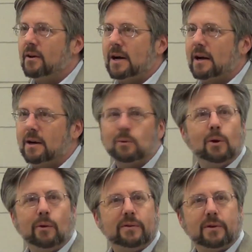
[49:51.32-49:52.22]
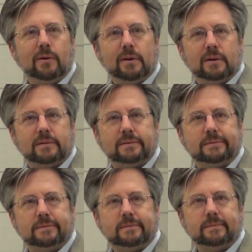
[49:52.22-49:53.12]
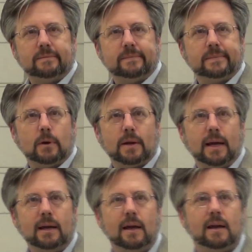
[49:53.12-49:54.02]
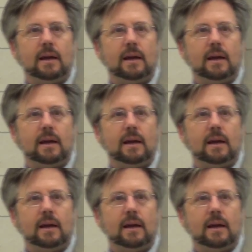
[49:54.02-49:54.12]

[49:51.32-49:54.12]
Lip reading: They're not going to roll this over. Okay?